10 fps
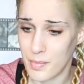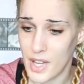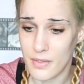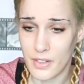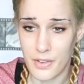
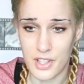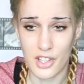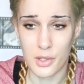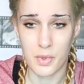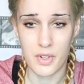Even if it's
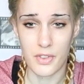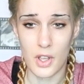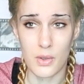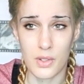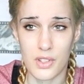just one of
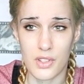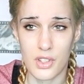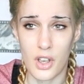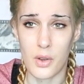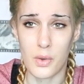those
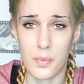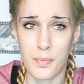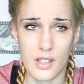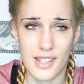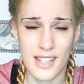so
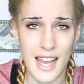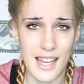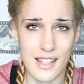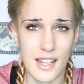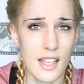
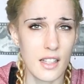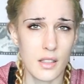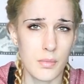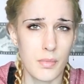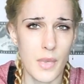sad it
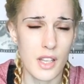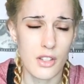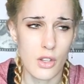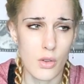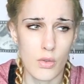
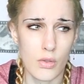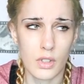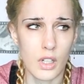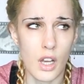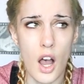makes you
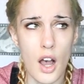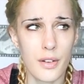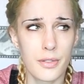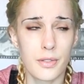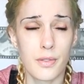laugh
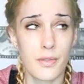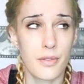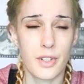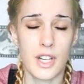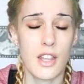
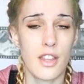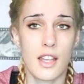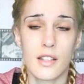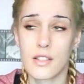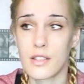funny
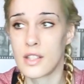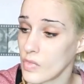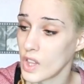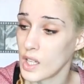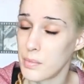things.
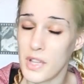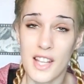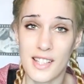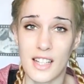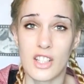But
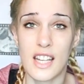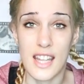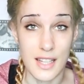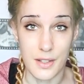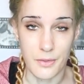this actually
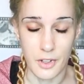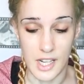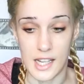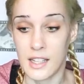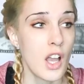is funny.